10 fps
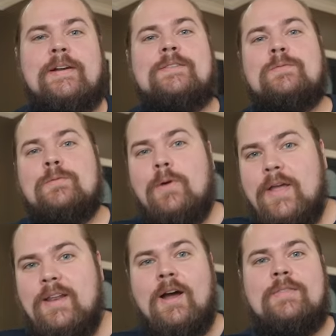It's
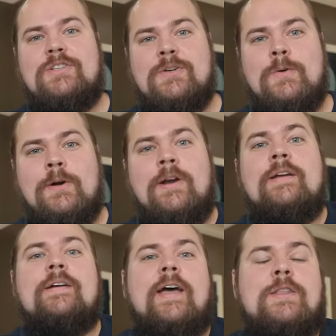right on the shore,
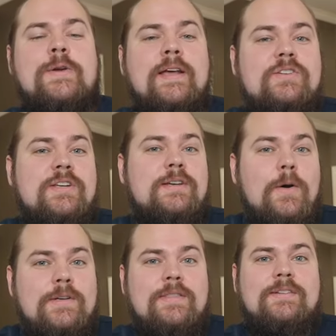and you can actually
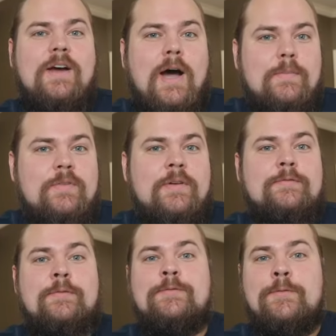go to the top of it
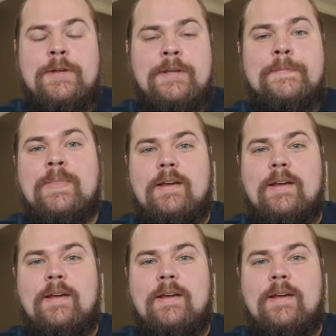for free.